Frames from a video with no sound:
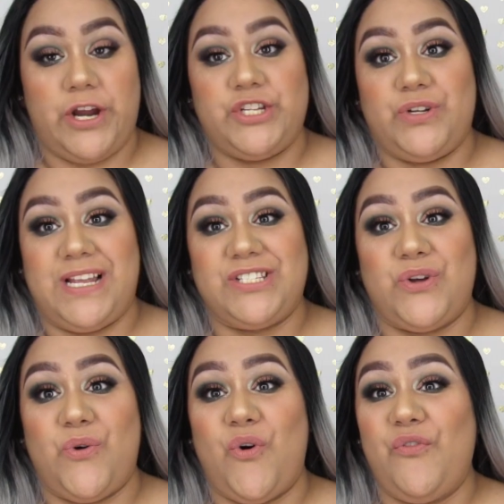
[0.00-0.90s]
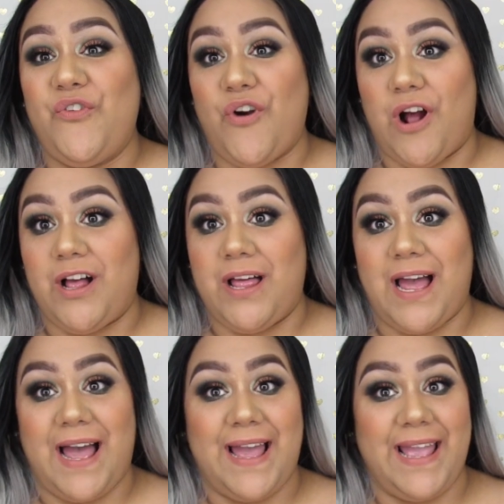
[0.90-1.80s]
Alright, chula, so overall,
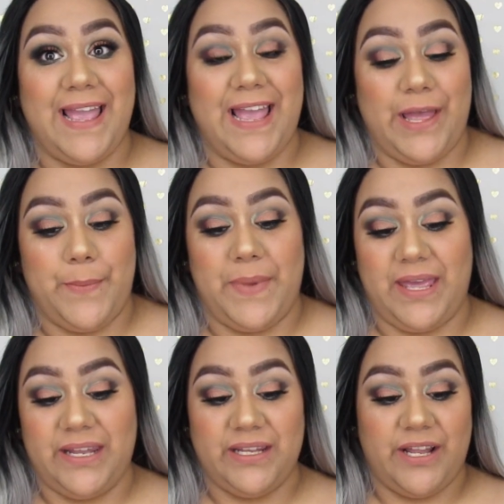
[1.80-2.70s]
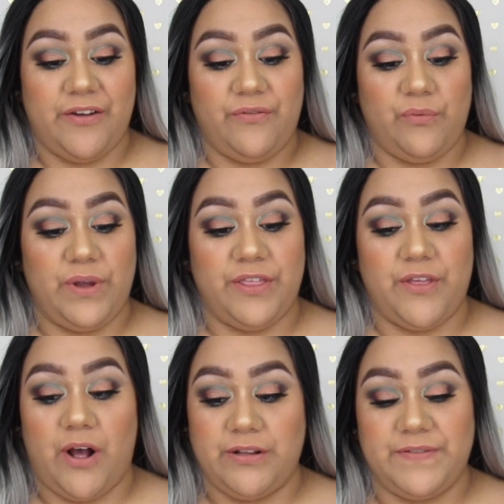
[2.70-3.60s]
I am in love
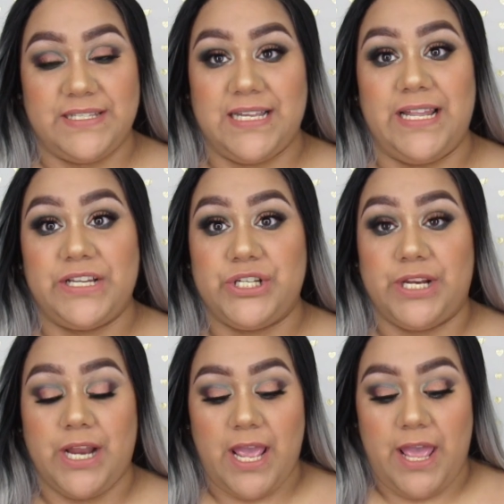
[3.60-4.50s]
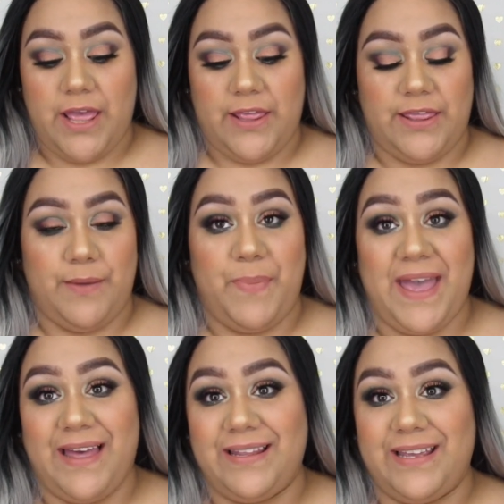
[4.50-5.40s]
with all of this collection. The
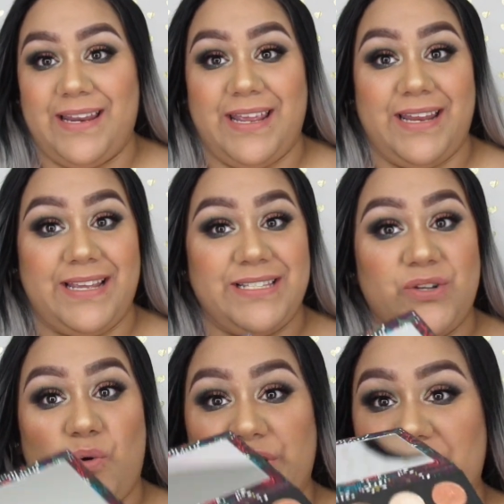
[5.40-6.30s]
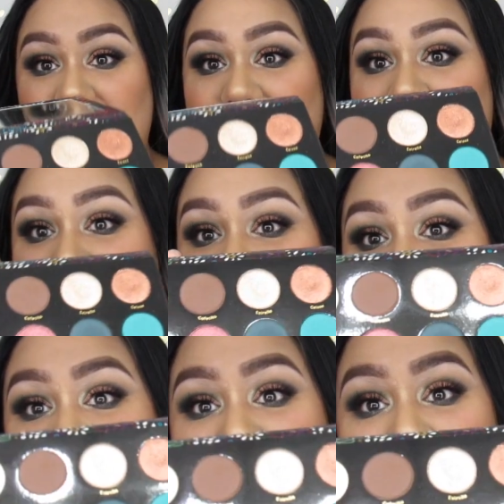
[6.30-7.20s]
palette, it is gorgeous. I
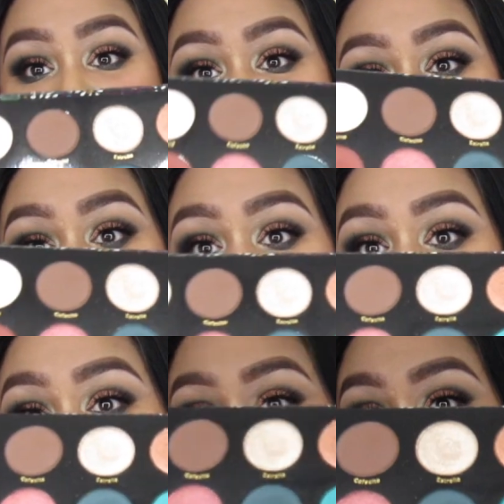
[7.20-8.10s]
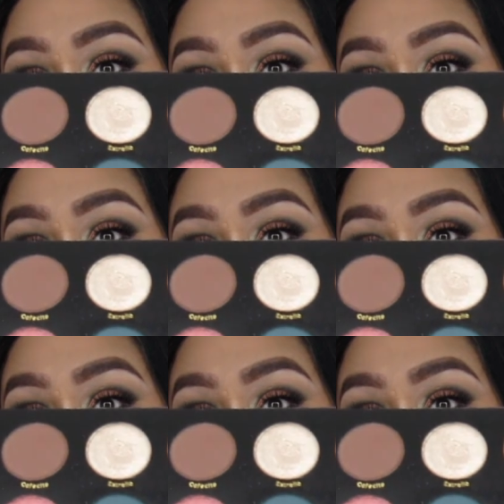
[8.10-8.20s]
love all of the